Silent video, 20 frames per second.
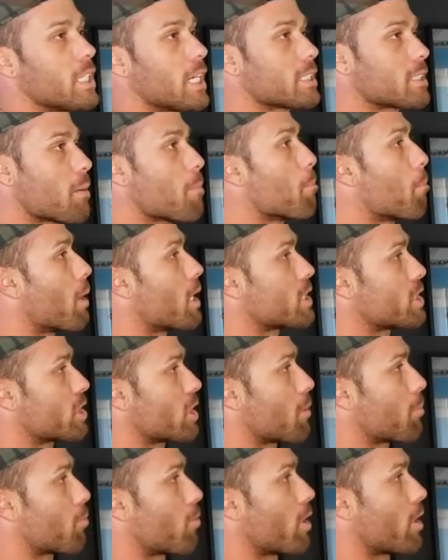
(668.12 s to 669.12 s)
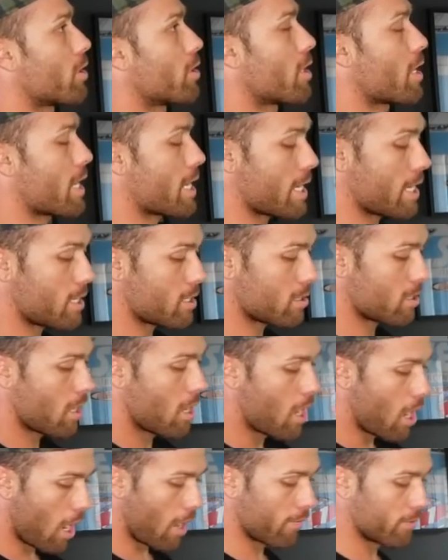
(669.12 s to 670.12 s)
doesn't bunch up around your knees.
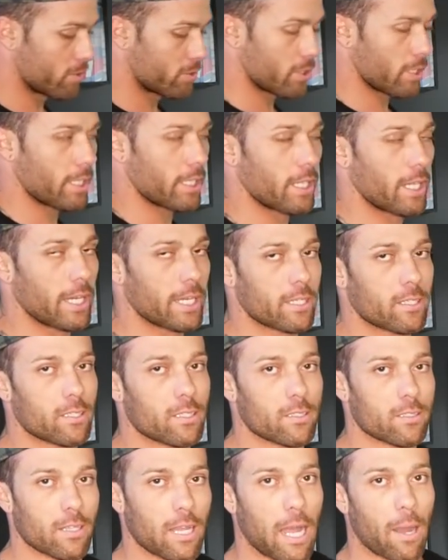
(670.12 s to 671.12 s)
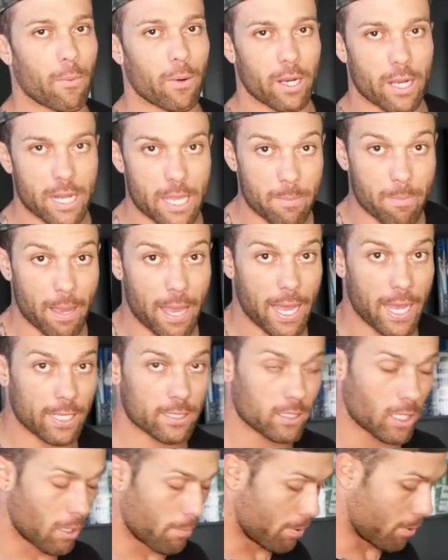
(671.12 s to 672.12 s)
Obviously, like I wear knee
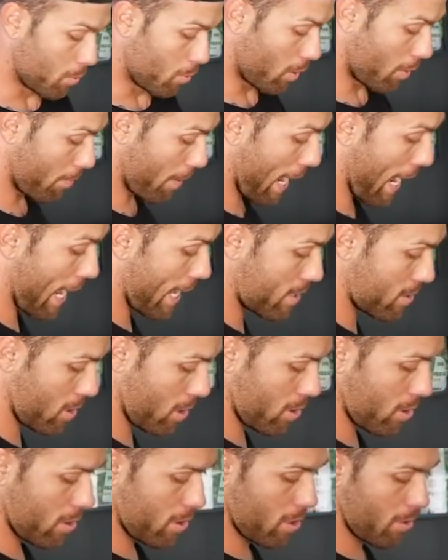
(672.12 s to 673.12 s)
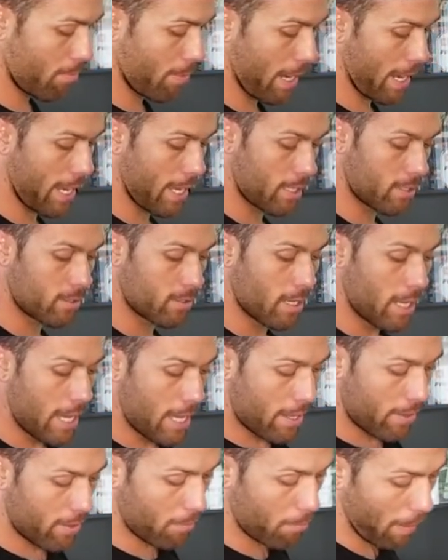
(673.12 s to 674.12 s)
pads. A lot of people wear pads under their pants.
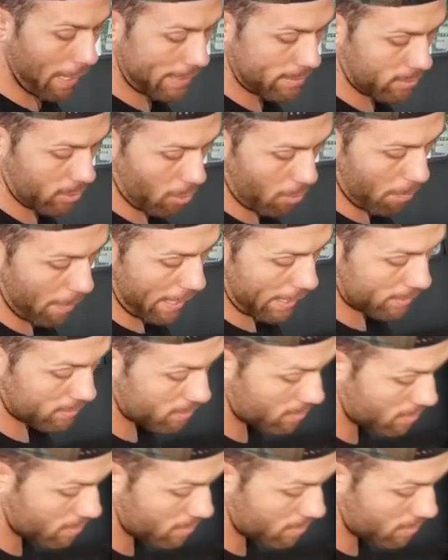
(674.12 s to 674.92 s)
The bicycle pants